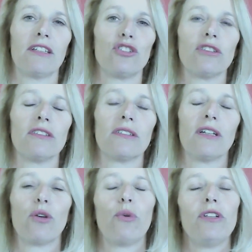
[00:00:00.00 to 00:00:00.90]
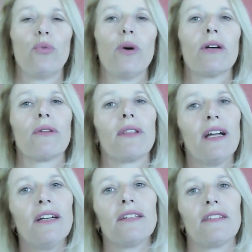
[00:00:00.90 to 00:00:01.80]
stations. When you work with
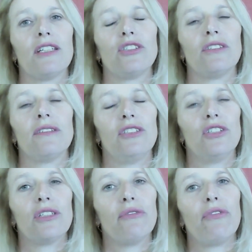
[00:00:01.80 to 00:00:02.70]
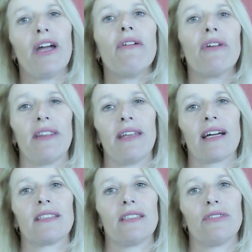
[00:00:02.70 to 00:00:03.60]
learning stations, you can vary the
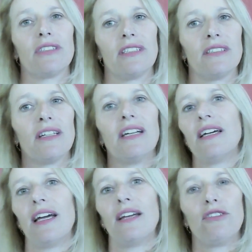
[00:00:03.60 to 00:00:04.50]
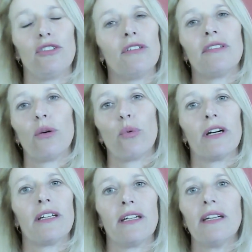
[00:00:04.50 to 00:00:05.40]
activities, and students are
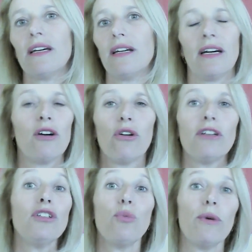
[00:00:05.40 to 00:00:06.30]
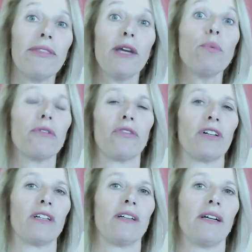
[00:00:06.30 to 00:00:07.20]
working according to what they
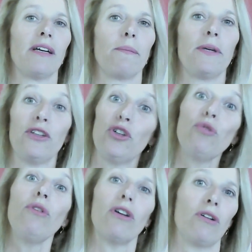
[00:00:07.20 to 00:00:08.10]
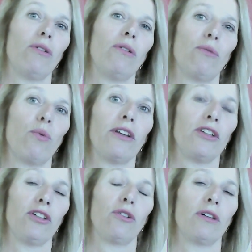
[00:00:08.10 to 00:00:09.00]
prefer. but you know what
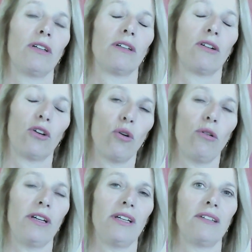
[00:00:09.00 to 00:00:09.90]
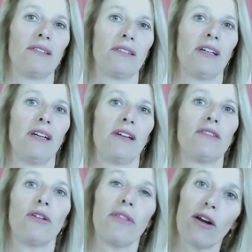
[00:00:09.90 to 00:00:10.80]
your goal is.
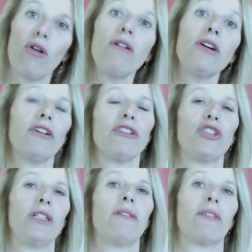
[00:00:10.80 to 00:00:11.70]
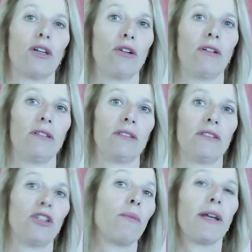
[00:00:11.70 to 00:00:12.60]
So they're all going to achieve the goal
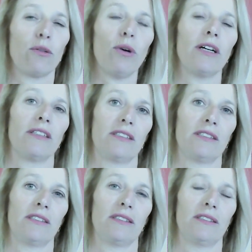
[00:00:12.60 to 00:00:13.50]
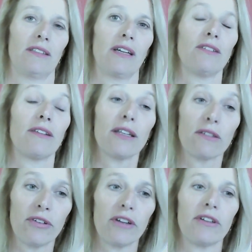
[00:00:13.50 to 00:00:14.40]
no matter what. Okay, so
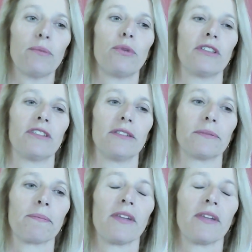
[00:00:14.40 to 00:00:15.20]
that's very important.